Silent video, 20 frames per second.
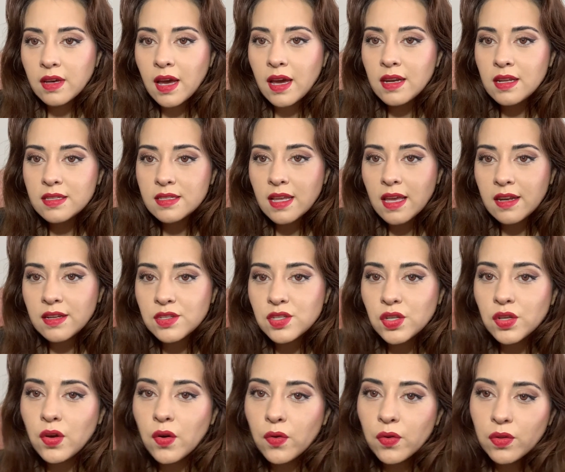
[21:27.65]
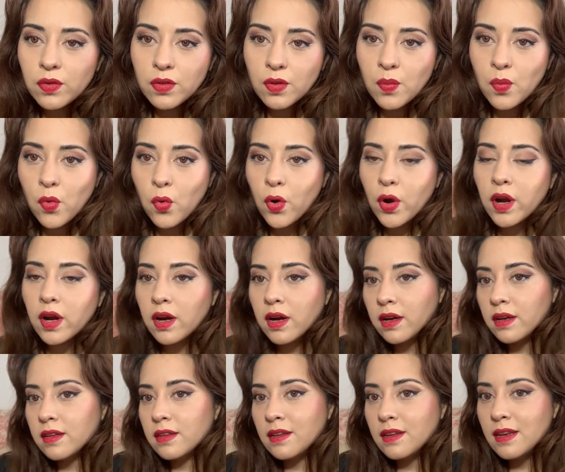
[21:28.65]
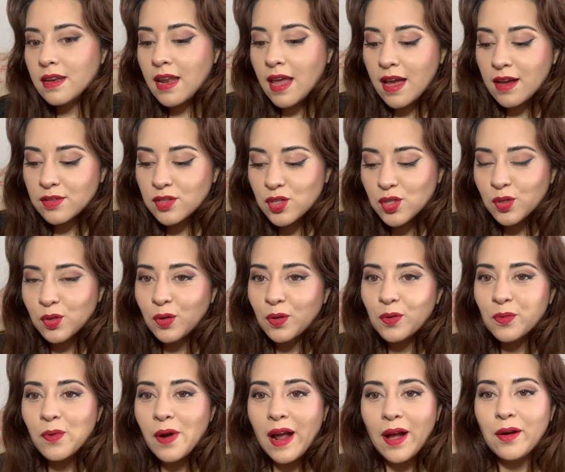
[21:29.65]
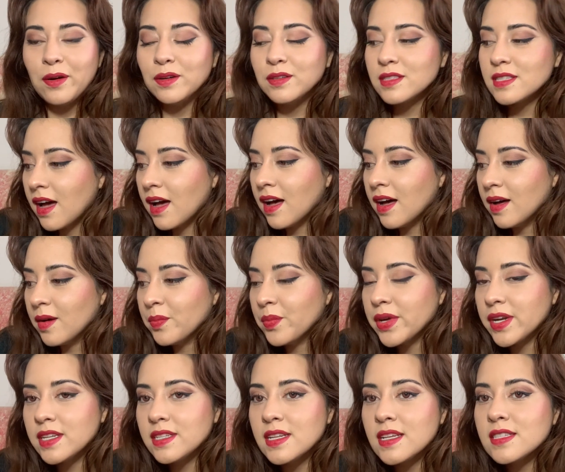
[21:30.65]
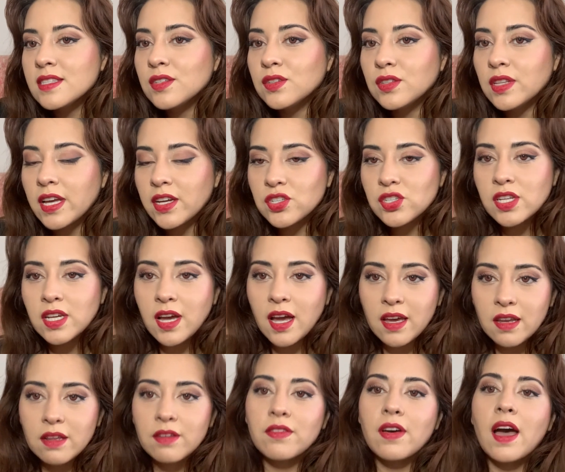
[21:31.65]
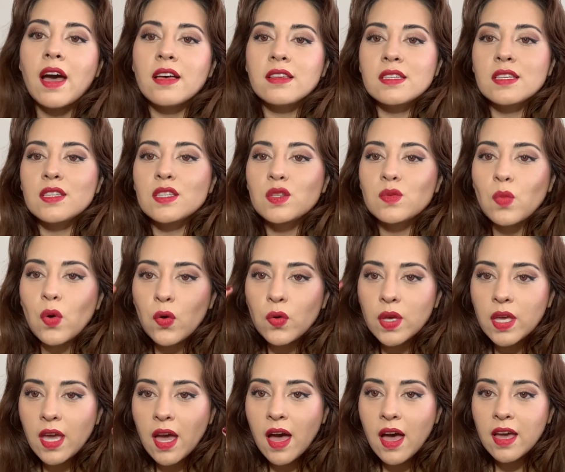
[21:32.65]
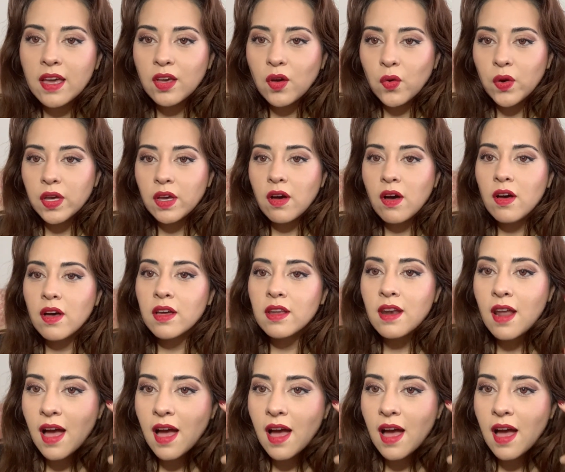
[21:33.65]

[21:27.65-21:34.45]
I decided to go the more natural route, but it does look like she kind of has a smoky eye going on.